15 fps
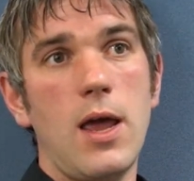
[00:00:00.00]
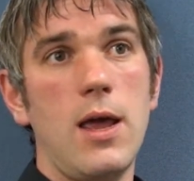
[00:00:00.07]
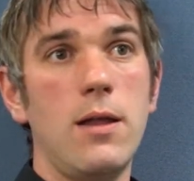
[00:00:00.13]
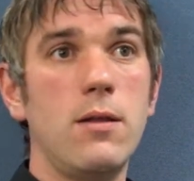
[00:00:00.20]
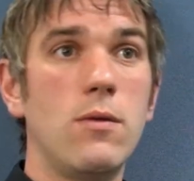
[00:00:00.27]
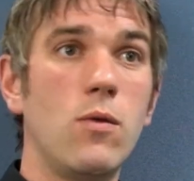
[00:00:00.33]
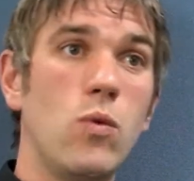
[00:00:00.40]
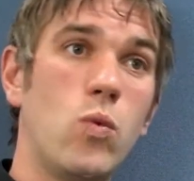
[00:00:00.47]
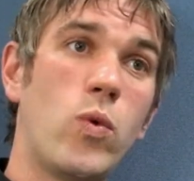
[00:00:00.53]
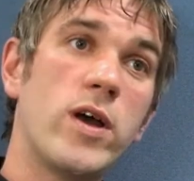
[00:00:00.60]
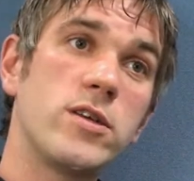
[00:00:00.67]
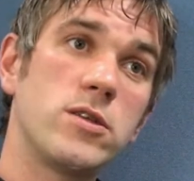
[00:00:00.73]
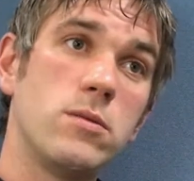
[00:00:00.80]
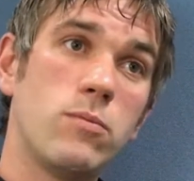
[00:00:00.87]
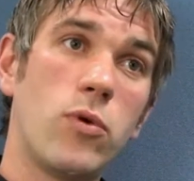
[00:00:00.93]
in the
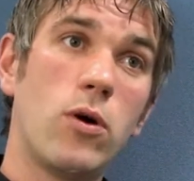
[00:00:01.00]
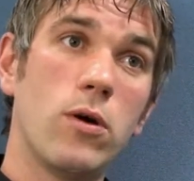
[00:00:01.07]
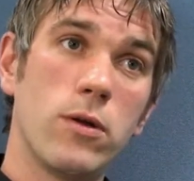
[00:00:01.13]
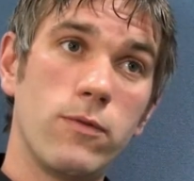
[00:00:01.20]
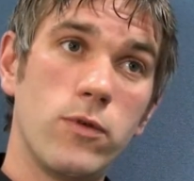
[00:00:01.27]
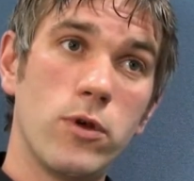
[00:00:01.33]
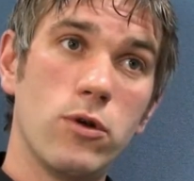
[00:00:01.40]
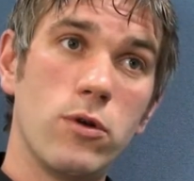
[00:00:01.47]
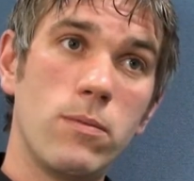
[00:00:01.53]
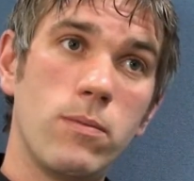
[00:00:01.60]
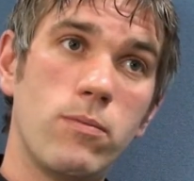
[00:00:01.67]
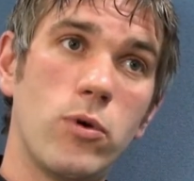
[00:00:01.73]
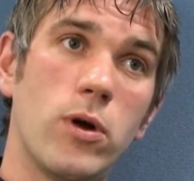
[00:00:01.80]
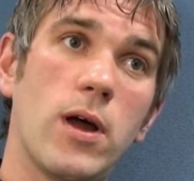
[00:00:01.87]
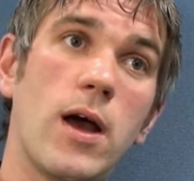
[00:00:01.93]
western part of Europe,
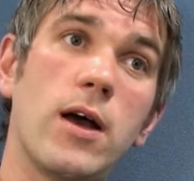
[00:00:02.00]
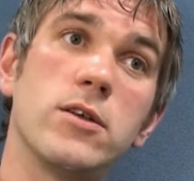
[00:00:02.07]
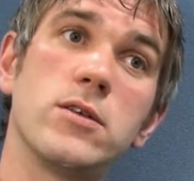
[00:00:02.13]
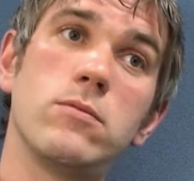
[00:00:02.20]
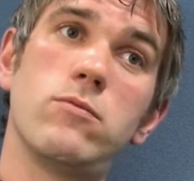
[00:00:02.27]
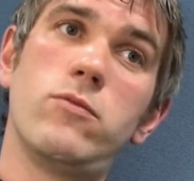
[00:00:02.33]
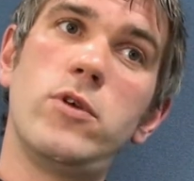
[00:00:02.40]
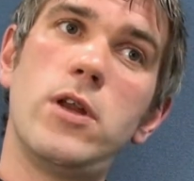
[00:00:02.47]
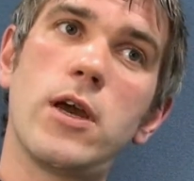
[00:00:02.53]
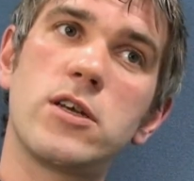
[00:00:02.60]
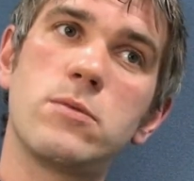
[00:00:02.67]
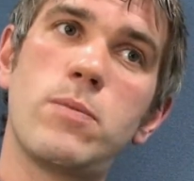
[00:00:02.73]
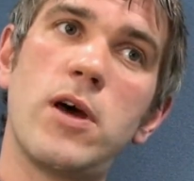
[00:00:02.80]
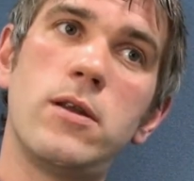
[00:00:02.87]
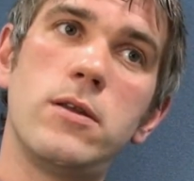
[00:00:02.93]
but has really
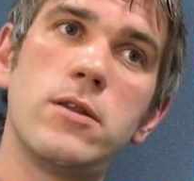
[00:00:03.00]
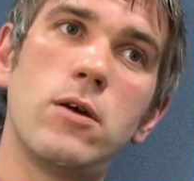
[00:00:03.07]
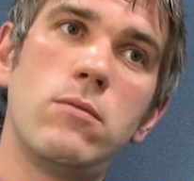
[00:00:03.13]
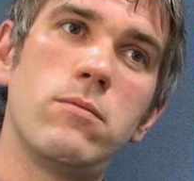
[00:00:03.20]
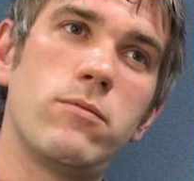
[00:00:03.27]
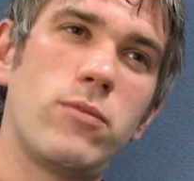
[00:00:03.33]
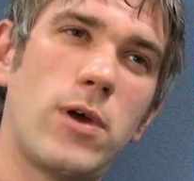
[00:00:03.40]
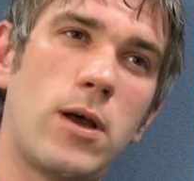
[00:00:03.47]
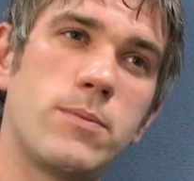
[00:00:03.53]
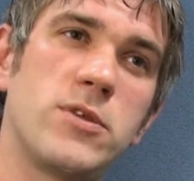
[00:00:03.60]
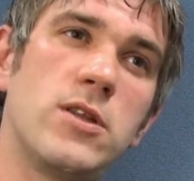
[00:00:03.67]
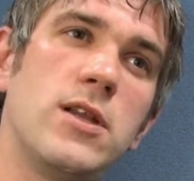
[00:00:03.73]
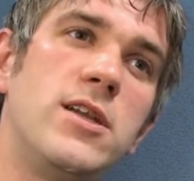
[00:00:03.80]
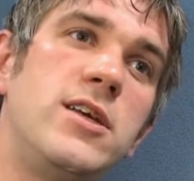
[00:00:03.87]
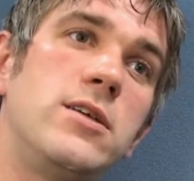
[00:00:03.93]
expanded down perhaps
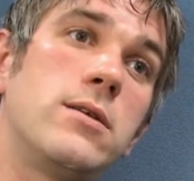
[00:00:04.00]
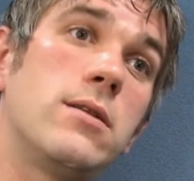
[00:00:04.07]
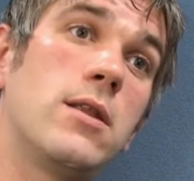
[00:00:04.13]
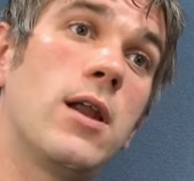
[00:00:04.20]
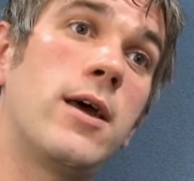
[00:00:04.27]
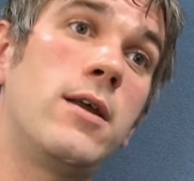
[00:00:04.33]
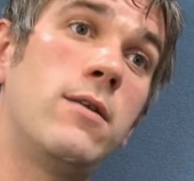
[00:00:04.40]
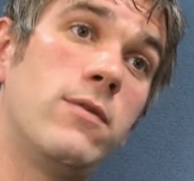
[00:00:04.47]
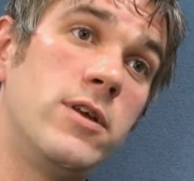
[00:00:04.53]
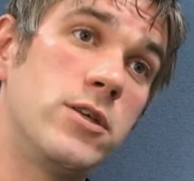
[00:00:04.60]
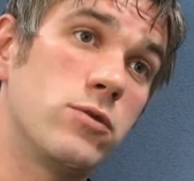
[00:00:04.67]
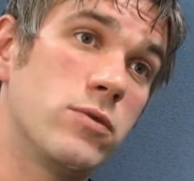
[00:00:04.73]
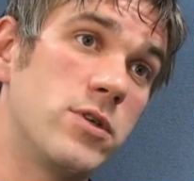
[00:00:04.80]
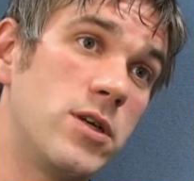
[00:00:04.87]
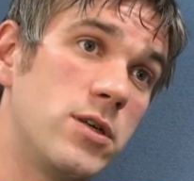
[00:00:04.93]
the line of
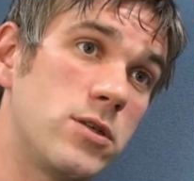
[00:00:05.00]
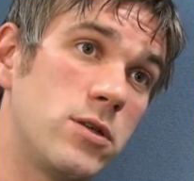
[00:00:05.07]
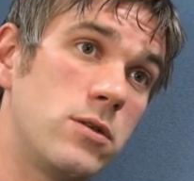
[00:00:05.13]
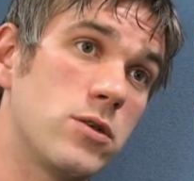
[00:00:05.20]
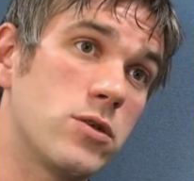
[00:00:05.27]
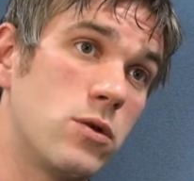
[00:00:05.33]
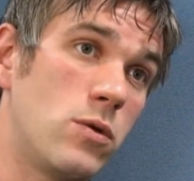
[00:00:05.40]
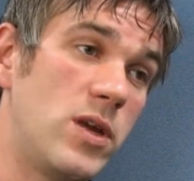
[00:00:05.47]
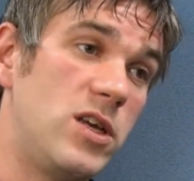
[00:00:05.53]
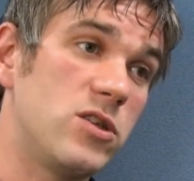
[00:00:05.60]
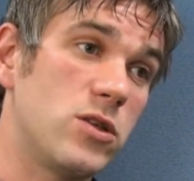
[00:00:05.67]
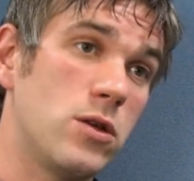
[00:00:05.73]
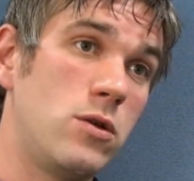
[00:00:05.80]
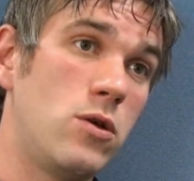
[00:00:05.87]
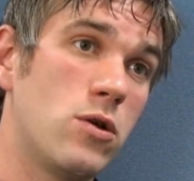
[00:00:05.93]
least resistance through
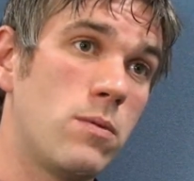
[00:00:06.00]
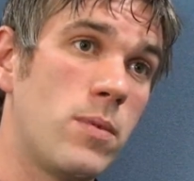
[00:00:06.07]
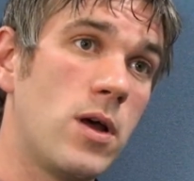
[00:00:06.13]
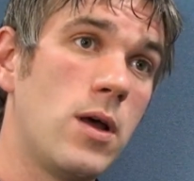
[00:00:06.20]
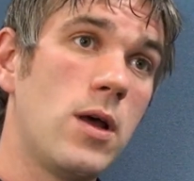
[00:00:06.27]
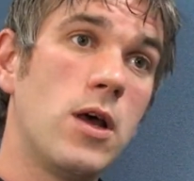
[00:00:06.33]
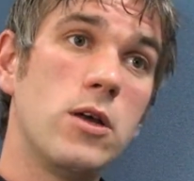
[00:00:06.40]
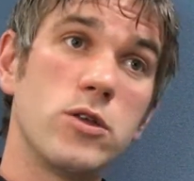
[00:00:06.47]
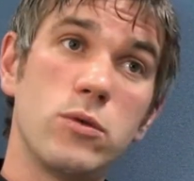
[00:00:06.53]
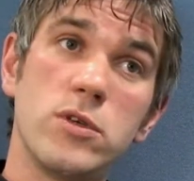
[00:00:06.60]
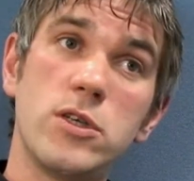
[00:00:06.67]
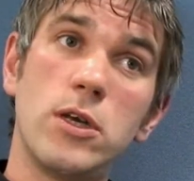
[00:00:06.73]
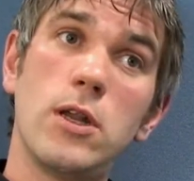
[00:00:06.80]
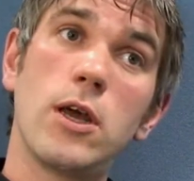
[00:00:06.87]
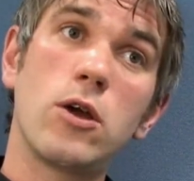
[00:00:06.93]
Eastern Europe. So we're
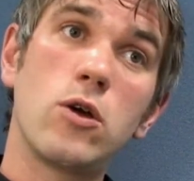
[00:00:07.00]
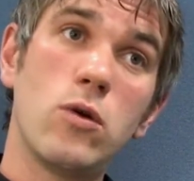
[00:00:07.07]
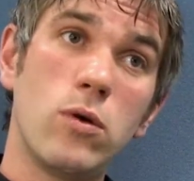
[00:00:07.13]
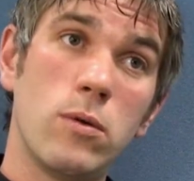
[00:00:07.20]
seeing like